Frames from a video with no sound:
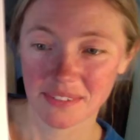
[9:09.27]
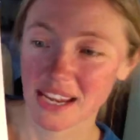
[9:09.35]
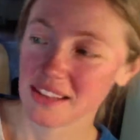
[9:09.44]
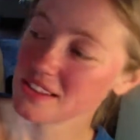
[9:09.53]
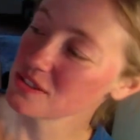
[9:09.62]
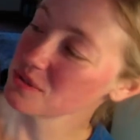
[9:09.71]

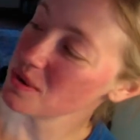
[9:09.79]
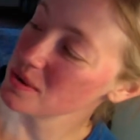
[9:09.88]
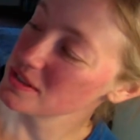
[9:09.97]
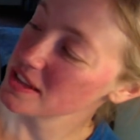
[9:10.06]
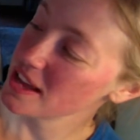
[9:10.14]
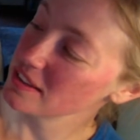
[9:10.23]
And this
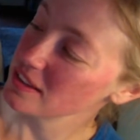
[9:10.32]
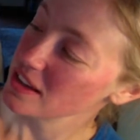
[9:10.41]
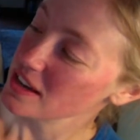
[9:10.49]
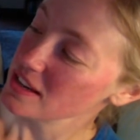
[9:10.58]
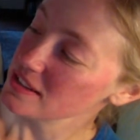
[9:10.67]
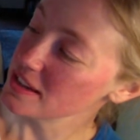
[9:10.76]
quote says,
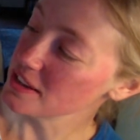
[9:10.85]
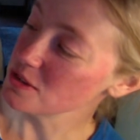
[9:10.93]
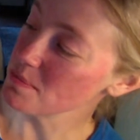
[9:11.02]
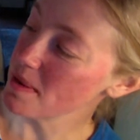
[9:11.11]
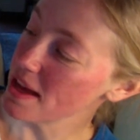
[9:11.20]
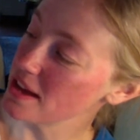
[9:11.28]
"Such
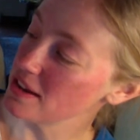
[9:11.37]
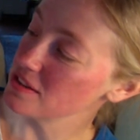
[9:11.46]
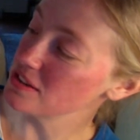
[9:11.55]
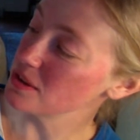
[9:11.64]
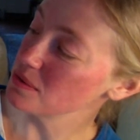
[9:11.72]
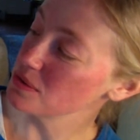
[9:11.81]
men
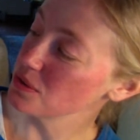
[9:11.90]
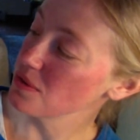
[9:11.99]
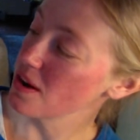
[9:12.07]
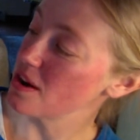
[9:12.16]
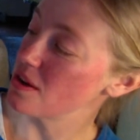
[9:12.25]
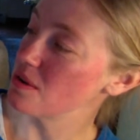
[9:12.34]
don't
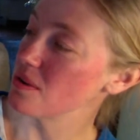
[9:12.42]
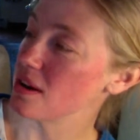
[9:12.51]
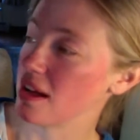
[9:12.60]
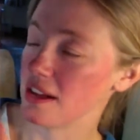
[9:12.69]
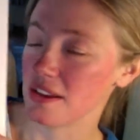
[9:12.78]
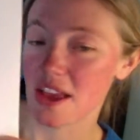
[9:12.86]
grow
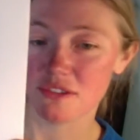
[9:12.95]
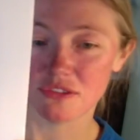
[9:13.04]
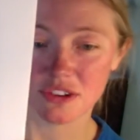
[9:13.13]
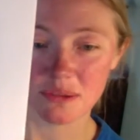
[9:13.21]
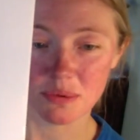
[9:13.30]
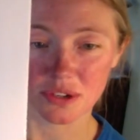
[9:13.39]
on
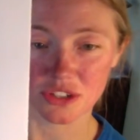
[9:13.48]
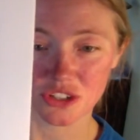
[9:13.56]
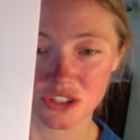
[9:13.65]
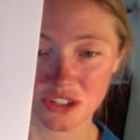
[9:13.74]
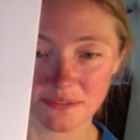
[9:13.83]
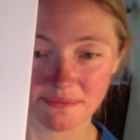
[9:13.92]
every
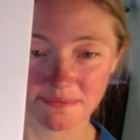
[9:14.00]
bush."